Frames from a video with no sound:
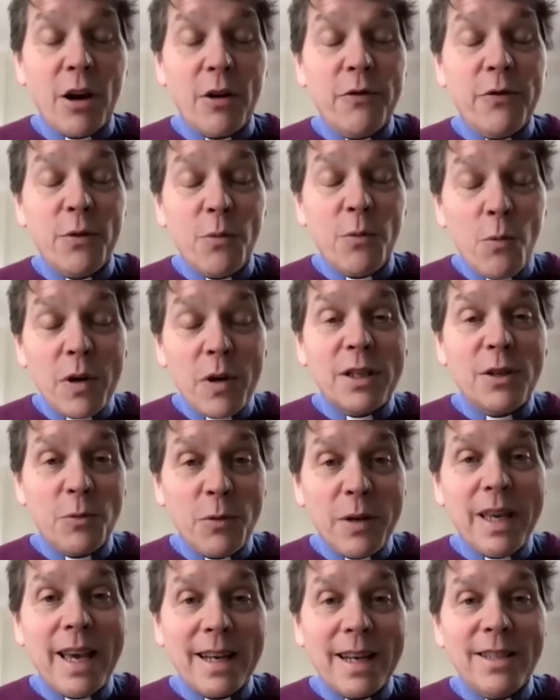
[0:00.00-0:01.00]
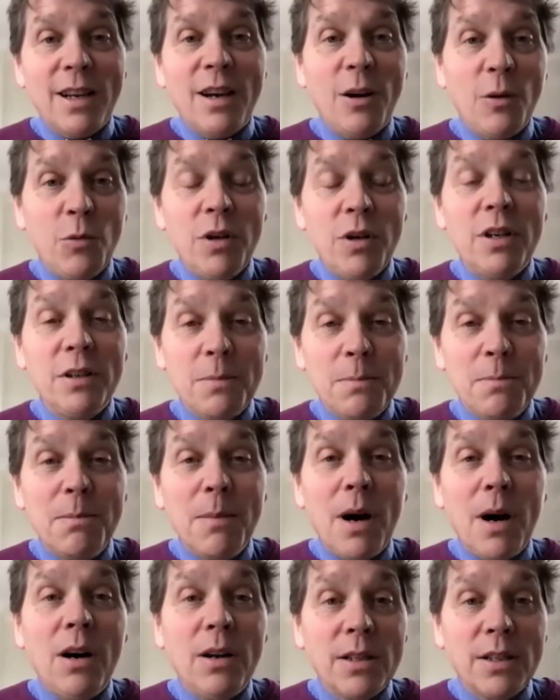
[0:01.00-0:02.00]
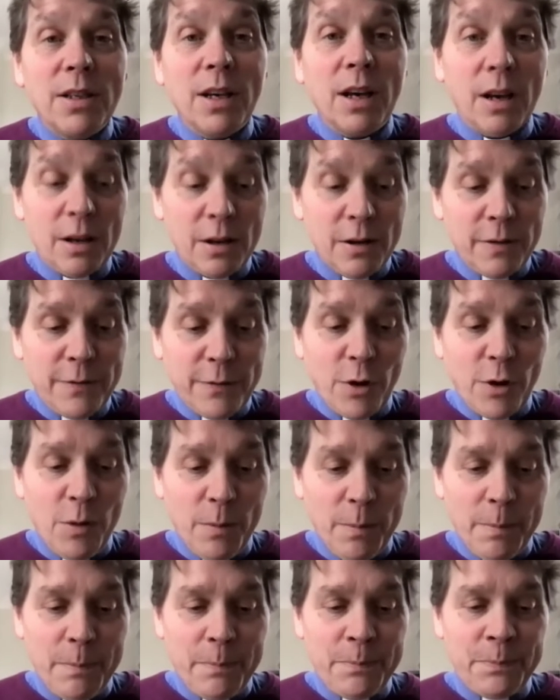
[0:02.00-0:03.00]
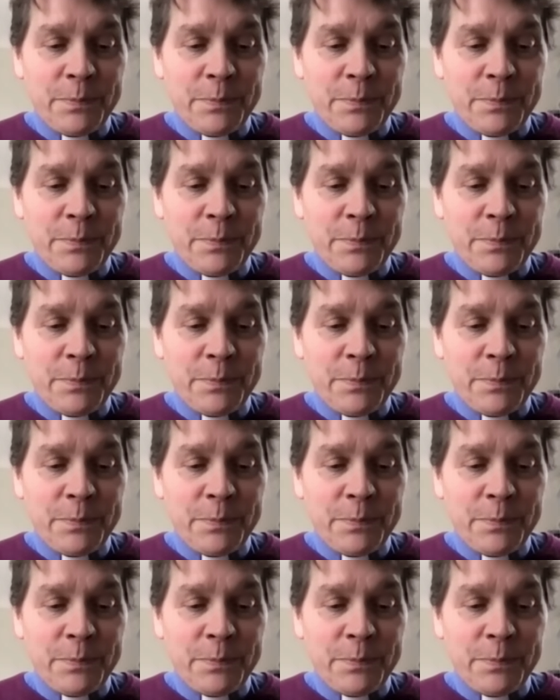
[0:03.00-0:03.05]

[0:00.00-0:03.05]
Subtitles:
from which we get our word martyr from.